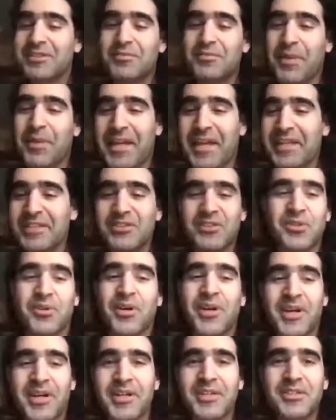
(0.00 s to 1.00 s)
Spades
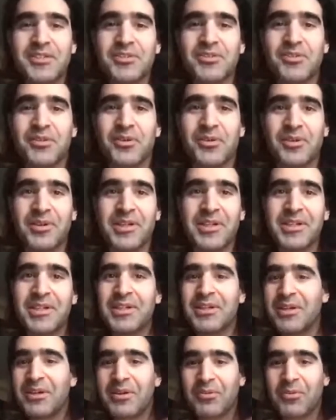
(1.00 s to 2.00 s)
or hearts or
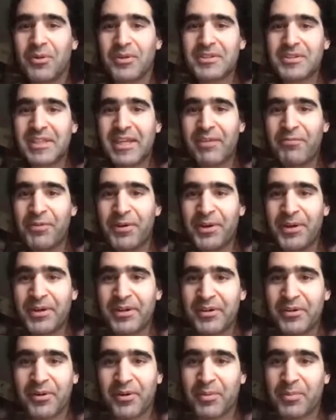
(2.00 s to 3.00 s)

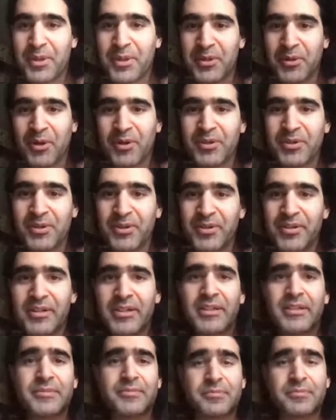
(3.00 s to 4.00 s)
whatever, or
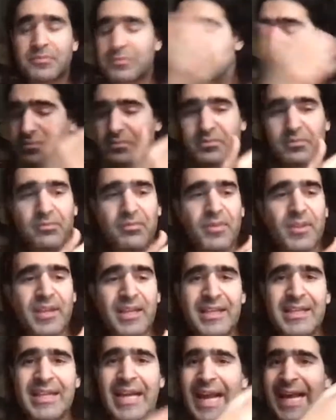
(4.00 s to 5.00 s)
pinochle.
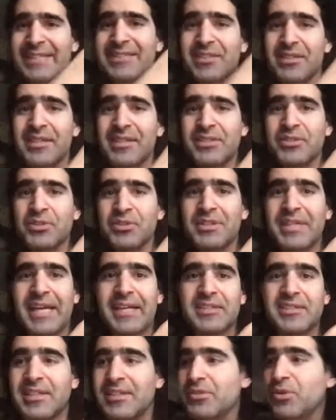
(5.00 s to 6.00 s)
And the little
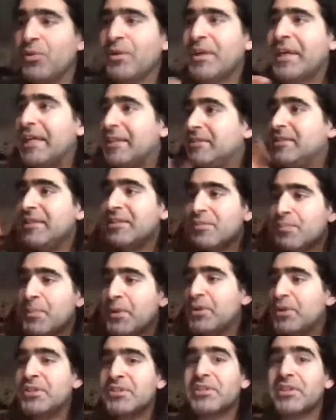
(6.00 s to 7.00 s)
deck says, okay, this
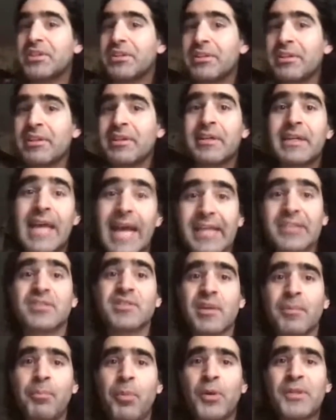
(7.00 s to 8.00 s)
person at
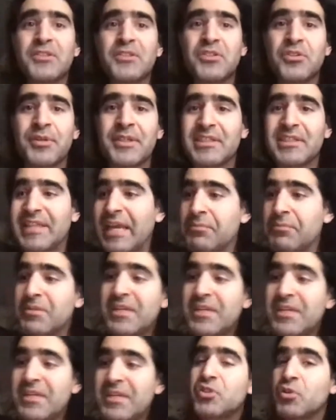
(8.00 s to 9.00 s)
some point during the
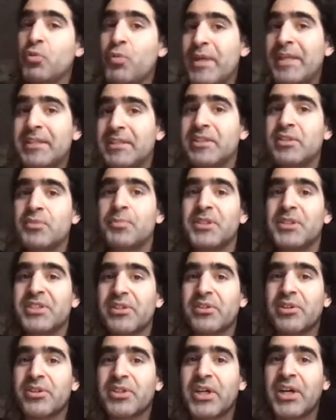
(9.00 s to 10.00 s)
game needs to win this
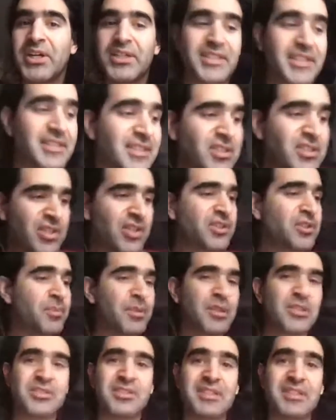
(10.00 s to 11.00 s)
particular card, and this
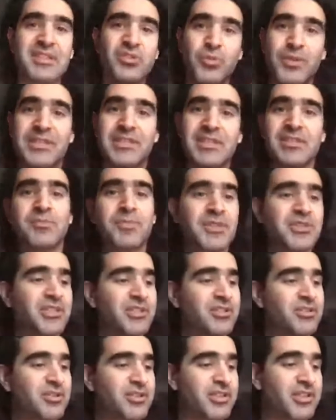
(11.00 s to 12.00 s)
other person needs to win this
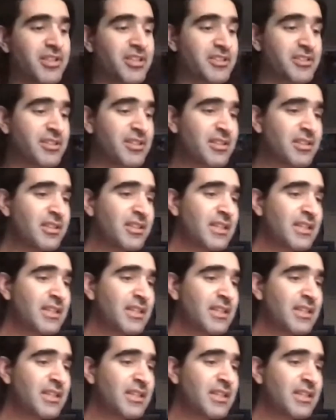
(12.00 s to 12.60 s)
particular card.